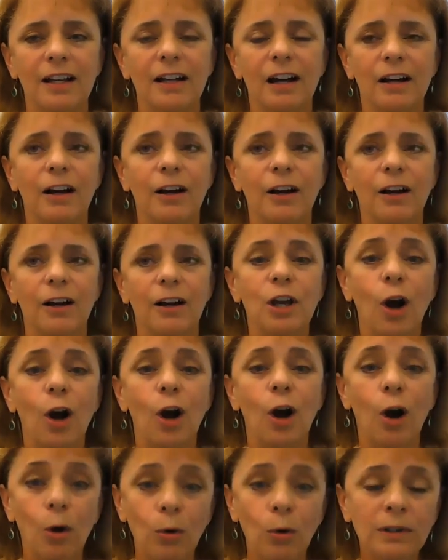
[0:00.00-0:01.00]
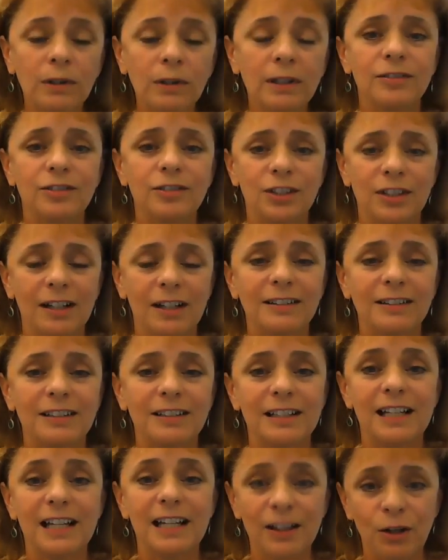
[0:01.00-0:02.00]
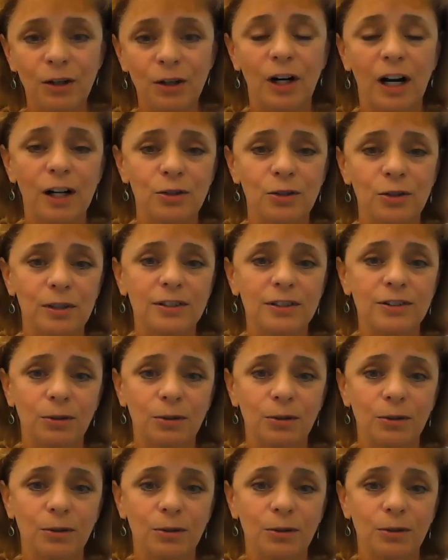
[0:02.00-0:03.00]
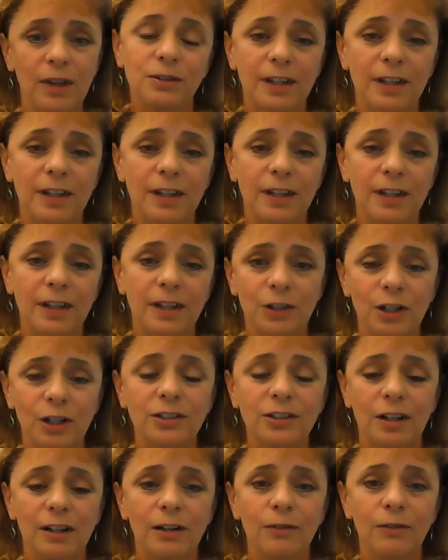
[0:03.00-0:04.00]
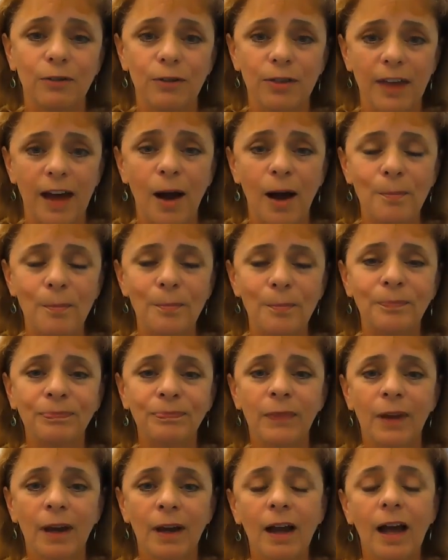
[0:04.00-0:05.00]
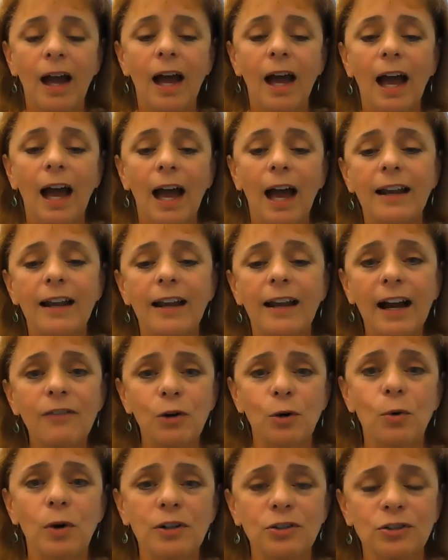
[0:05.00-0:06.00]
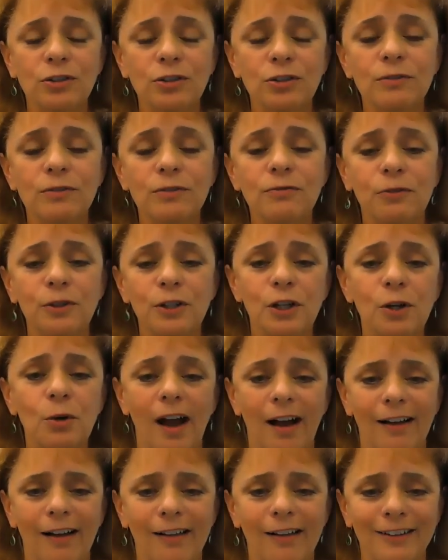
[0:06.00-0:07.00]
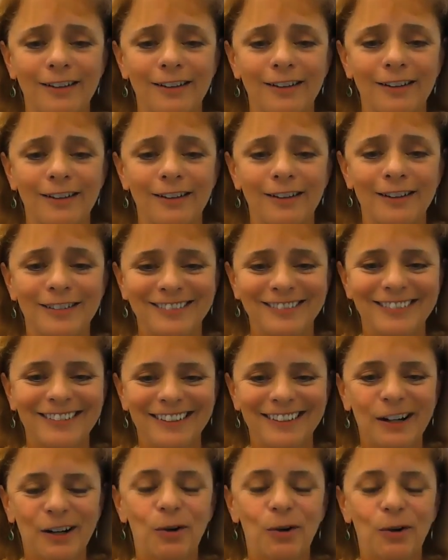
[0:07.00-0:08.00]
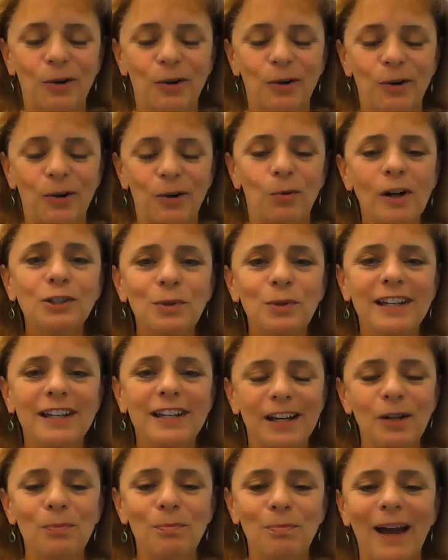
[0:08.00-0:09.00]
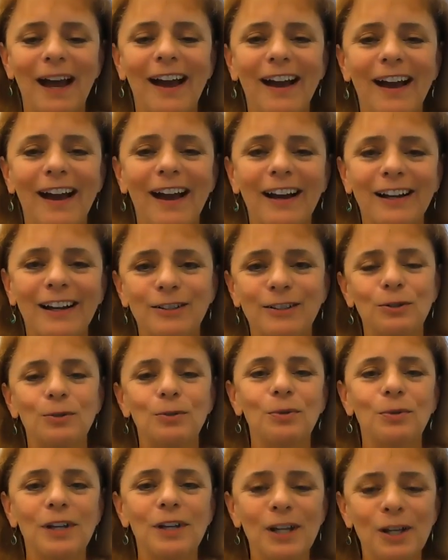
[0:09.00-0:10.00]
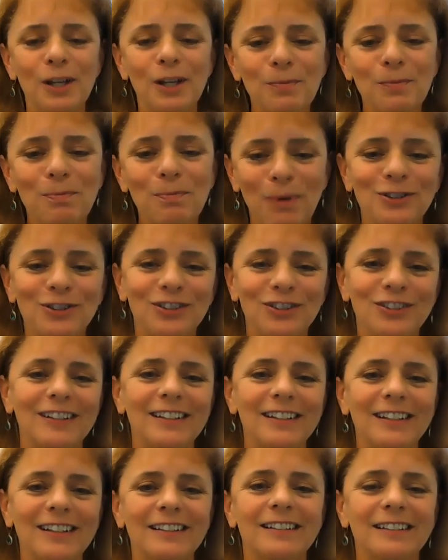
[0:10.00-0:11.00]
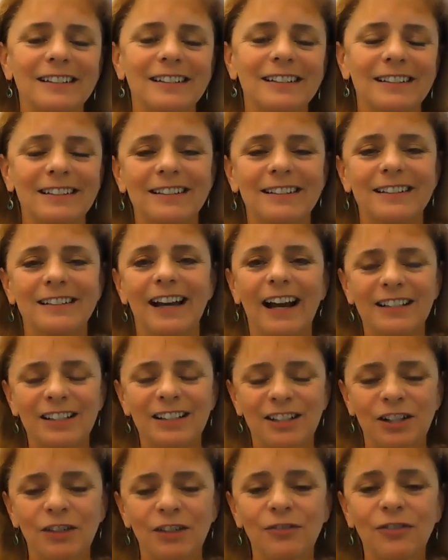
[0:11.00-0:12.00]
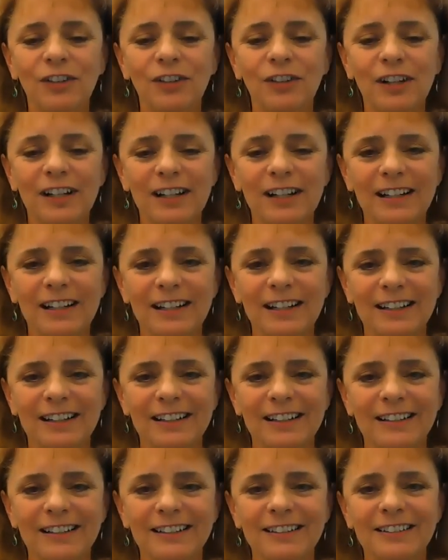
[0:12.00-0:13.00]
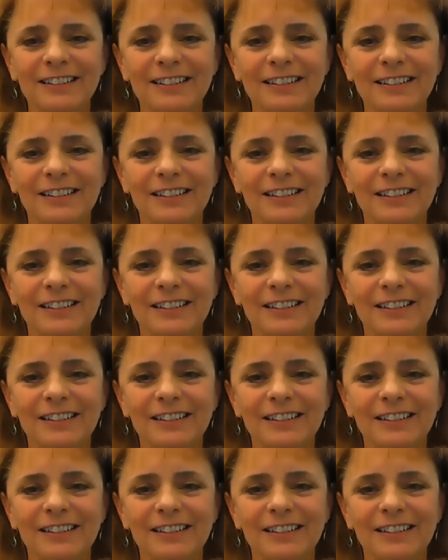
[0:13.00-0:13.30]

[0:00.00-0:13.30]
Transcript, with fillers: that, that are the only CLD in their country. So that's, that's very exciting for them. And I have a question for you, Al. All right. Once we get back to in-person activities,